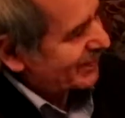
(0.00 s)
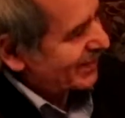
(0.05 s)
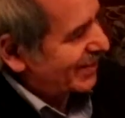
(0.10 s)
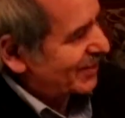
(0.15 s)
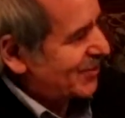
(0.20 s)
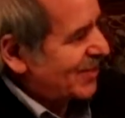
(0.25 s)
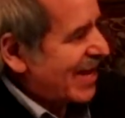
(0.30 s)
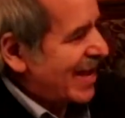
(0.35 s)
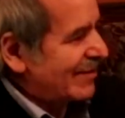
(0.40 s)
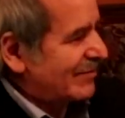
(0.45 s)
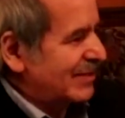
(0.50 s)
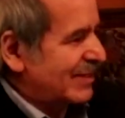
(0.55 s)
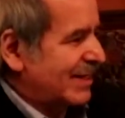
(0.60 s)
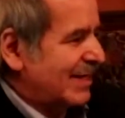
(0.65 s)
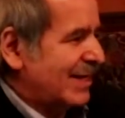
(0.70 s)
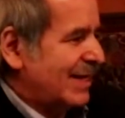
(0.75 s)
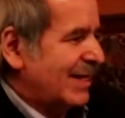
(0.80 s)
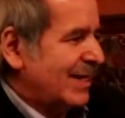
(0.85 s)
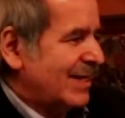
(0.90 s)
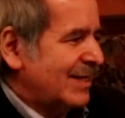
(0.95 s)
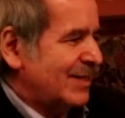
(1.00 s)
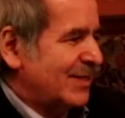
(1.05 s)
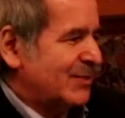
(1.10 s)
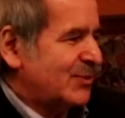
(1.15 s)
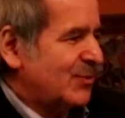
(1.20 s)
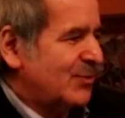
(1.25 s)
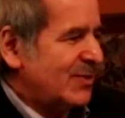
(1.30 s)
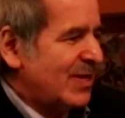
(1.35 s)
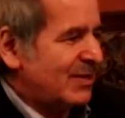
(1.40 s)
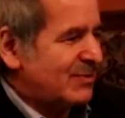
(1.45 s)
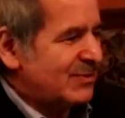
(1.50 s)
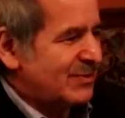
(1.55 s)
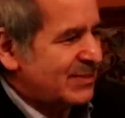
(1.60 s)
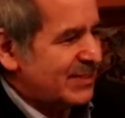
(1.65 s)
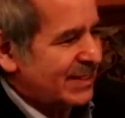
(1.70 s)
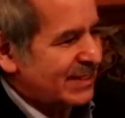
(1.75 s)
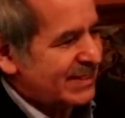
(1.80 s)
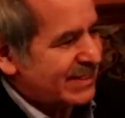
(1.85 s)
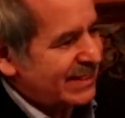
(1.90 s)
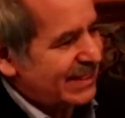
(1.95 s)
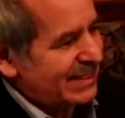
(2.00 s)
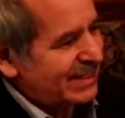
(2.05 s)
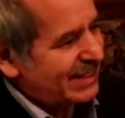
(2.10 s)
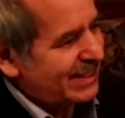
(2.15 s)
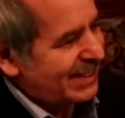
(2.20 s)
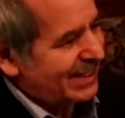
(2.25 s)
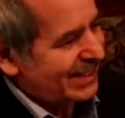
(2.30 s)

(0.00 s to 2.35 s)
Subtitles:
there you have it, the 2016